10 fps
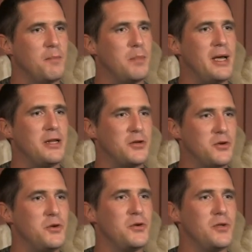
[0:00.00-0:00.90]
But in
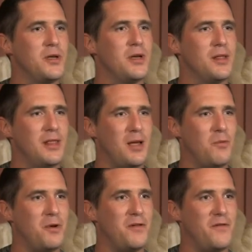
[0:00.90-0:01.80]
truth, they
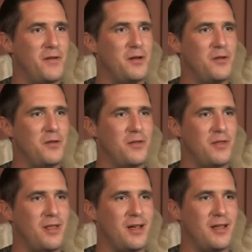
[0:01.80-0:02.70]
want to feel
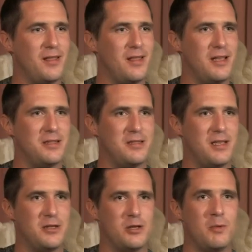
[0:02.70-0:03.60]
like there's
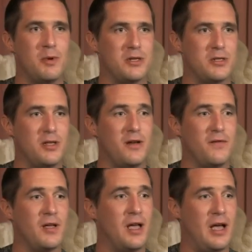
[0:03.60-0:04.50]
there's so much stuff